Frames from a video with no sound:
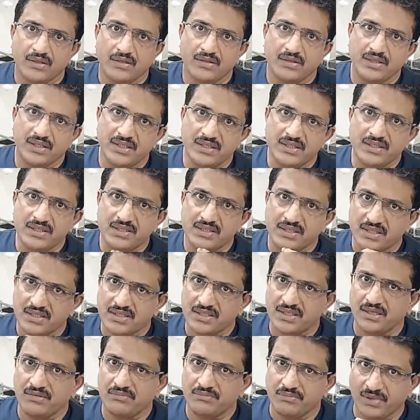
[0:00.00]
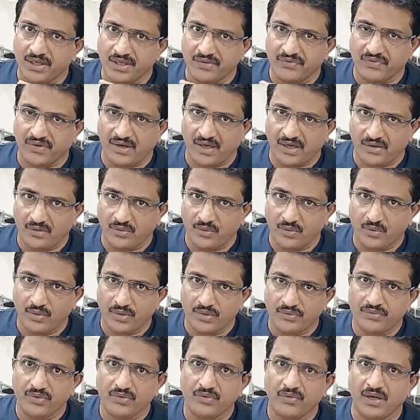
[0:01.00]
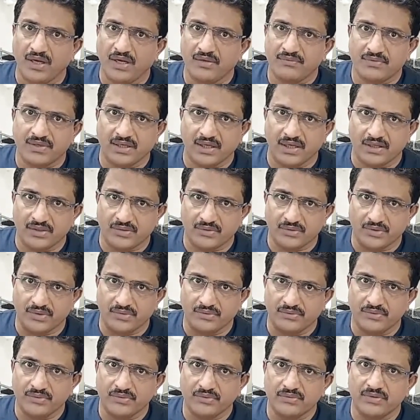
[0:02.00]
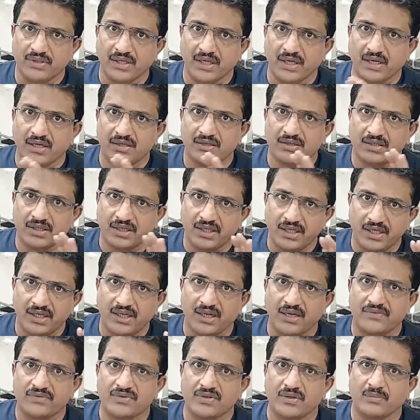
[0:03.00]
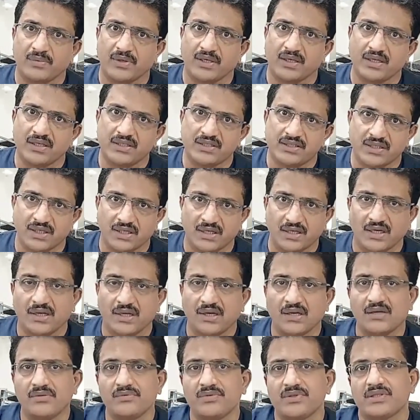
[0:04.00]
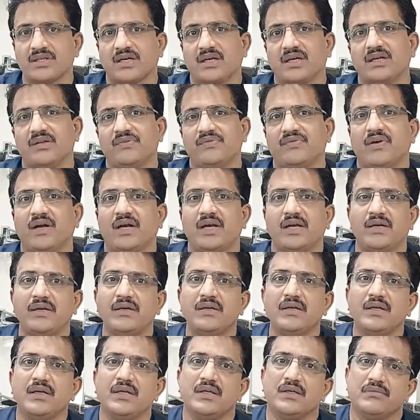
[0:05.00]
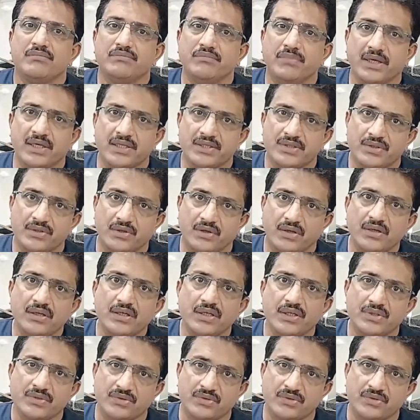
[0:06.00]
This is just a brief overview I am trying to give you. There are three types of achalasia cardia which are defined based on